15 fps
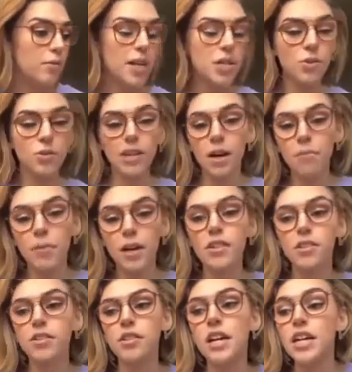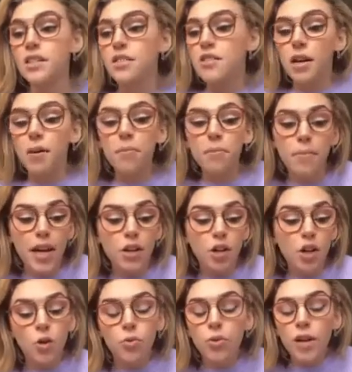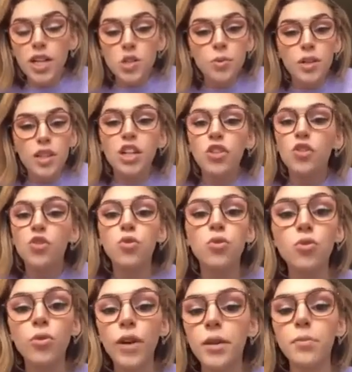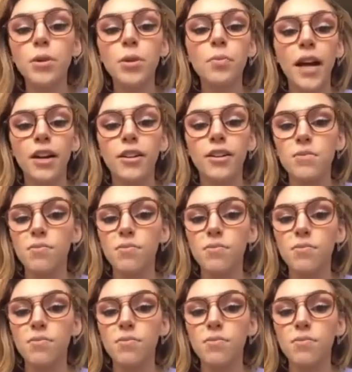are mothers. Some men are raised with incredible parents,